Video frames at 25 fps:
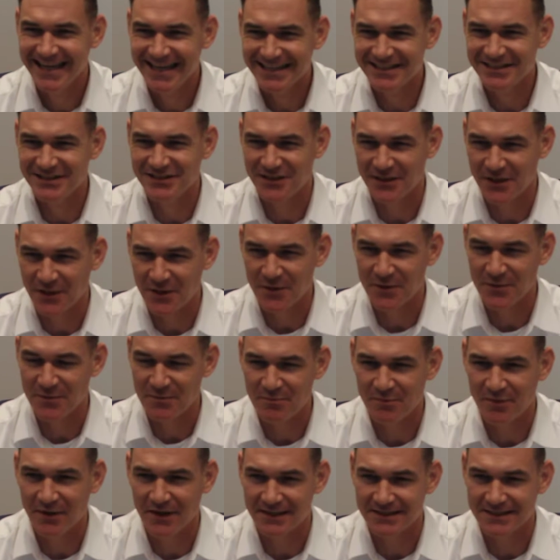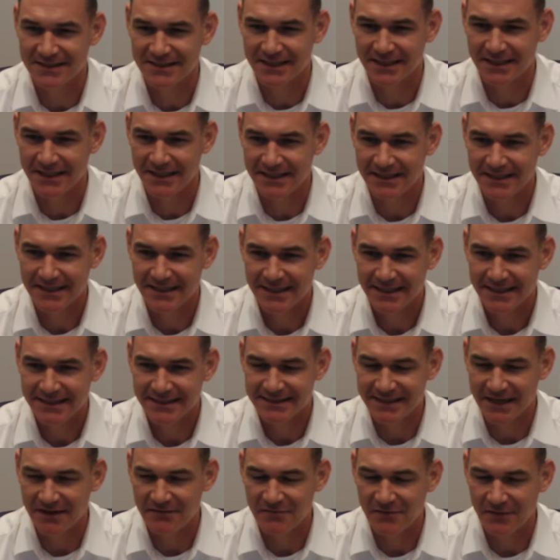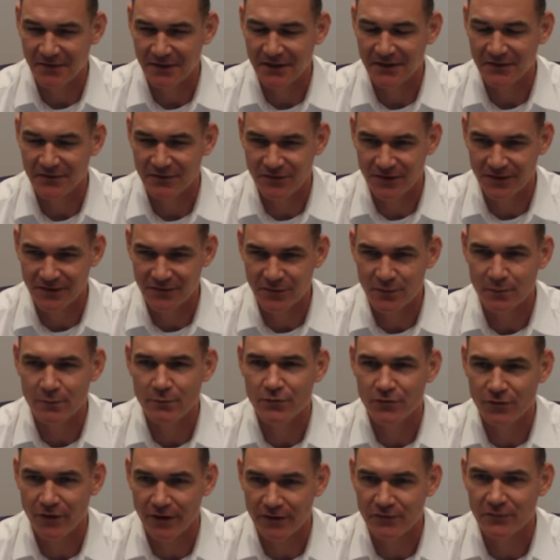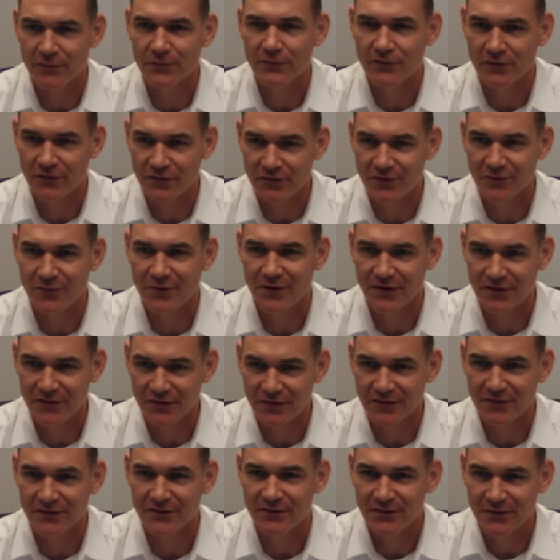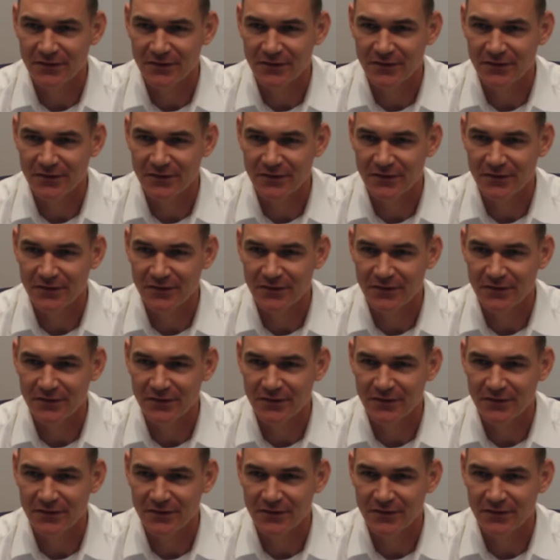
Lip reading: zone, but definitely seen some stressful situations.